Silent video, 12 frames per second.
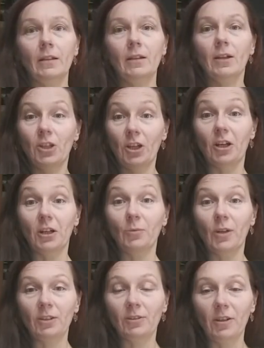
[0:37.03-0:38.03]
here
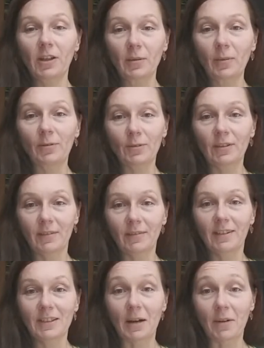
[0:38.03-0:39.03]
we are talking about
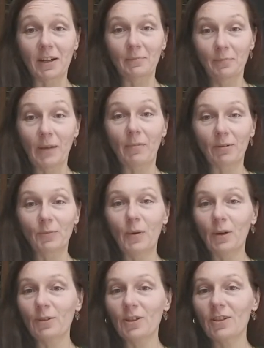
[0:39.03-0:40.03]
grammar, about
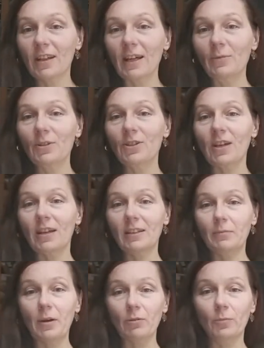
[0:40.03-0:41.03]
Polish language
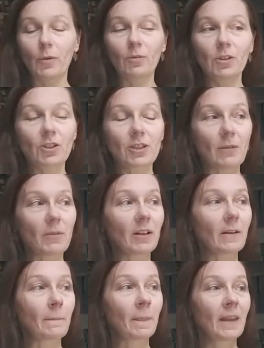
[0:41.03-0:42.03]
and about Polish
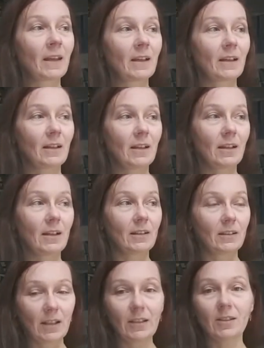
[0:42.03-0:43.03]
grammar,
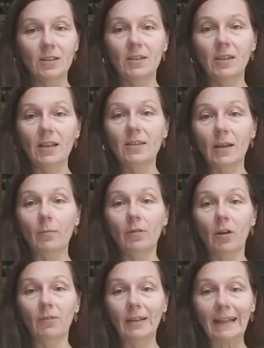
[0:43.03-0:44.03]
and this is the
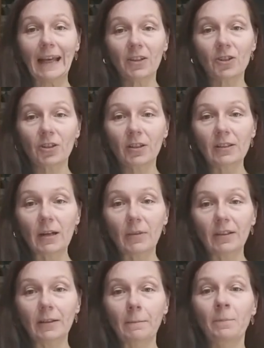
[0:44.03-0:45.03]
example of an ancient
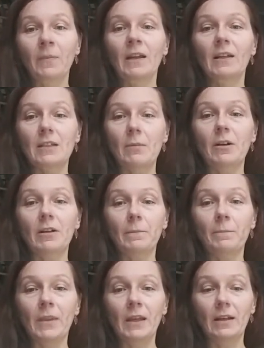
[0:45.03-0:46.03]
grammar.
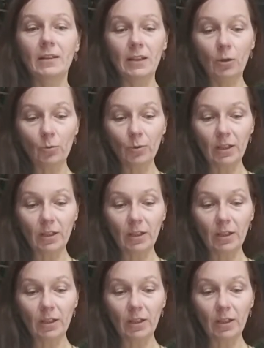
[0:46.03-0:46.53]
And now